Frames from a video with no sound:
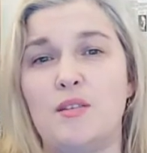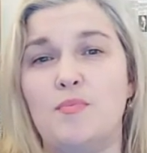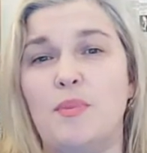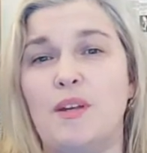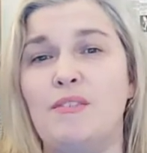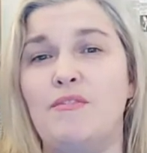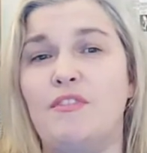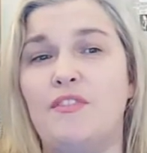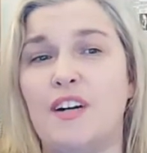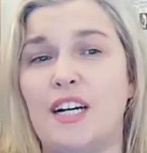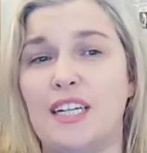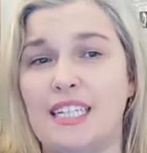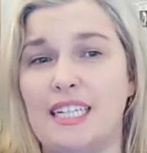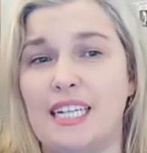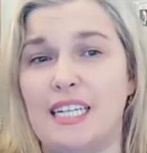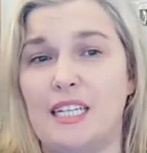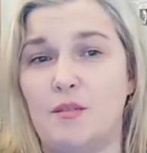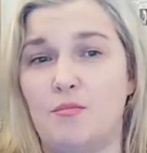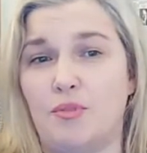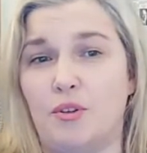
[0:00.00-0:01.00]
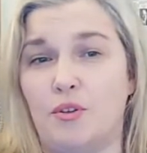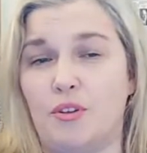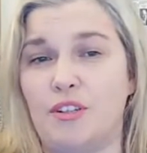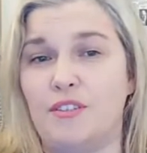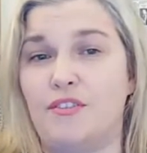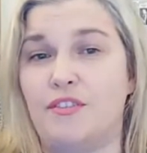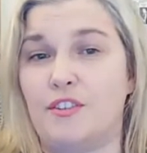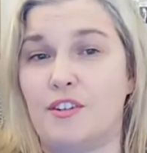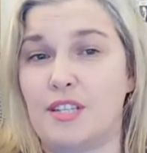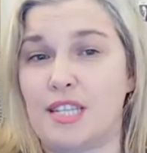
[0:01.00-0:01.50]
has been vitally
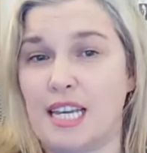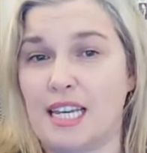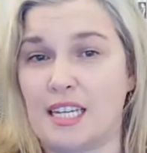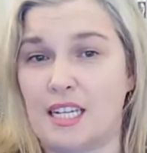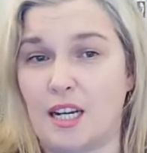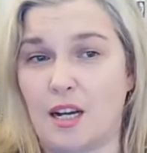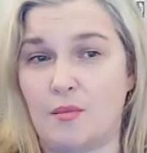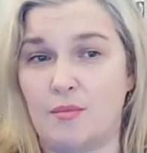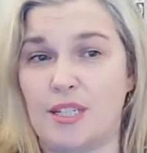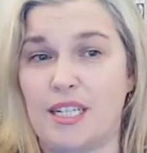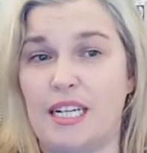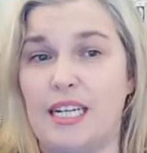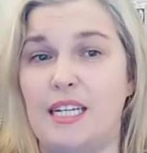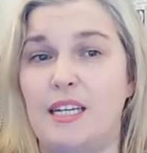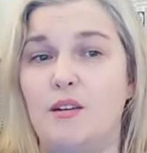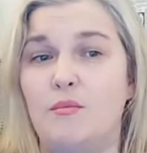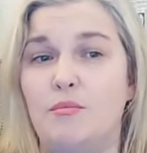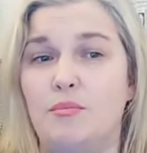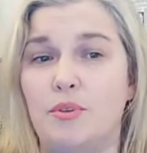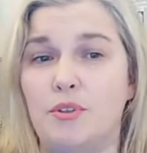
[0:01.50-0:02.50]
important for us economically,